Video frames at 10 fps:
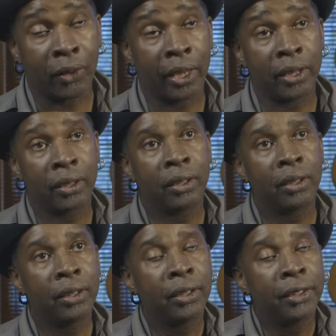right?
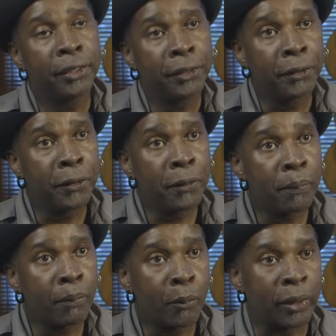
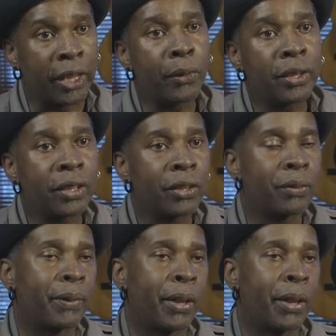But there was this